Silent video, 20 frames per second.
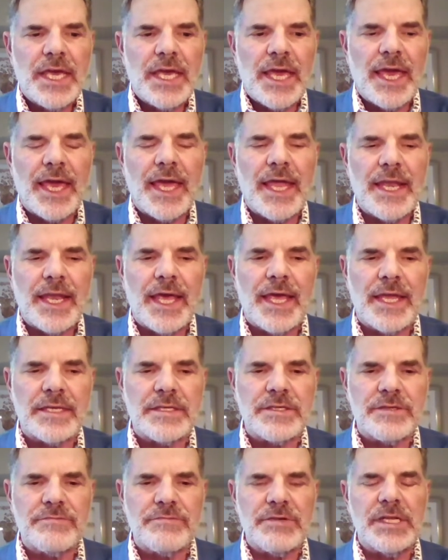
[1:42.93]
and
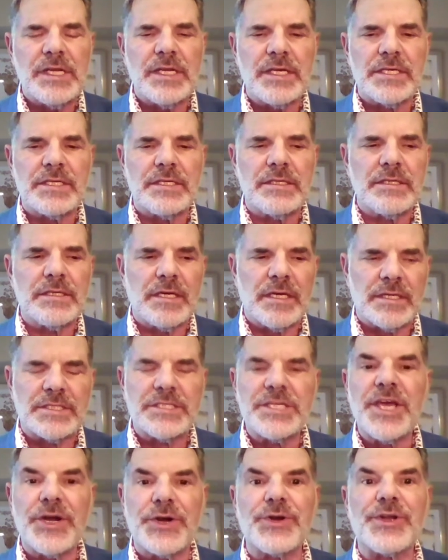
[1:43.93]
to really
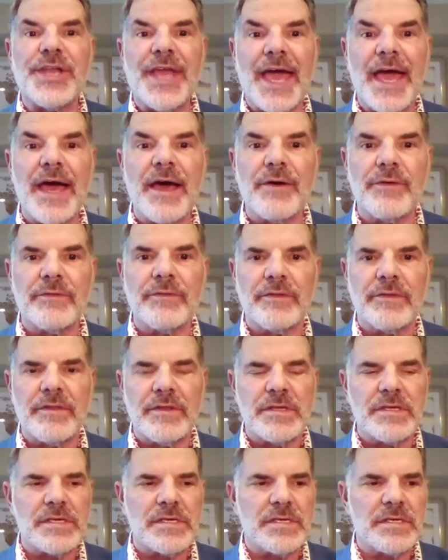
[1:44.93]
tear down
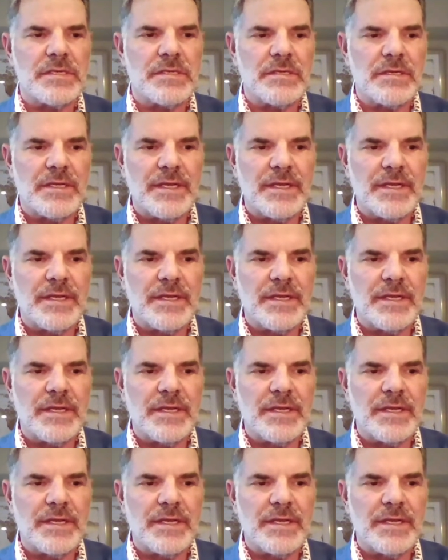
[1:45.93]
the